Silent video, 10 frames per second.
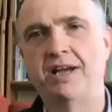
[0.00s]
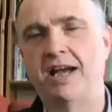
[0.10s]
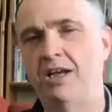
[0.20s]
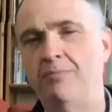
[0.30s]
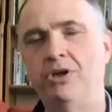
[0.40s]

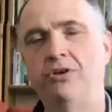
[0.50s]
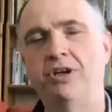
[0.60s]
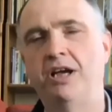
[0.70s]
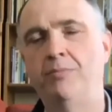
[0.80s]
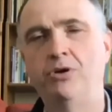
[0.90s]
"Hallowed be your
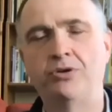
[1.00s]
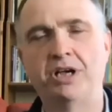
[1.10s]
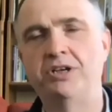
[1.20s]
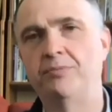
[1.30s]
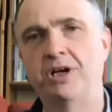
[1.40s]
name, your
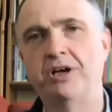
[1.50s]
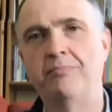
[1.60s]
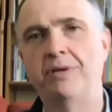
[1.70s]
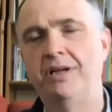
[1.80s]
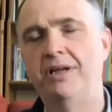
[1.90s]
kingdom come,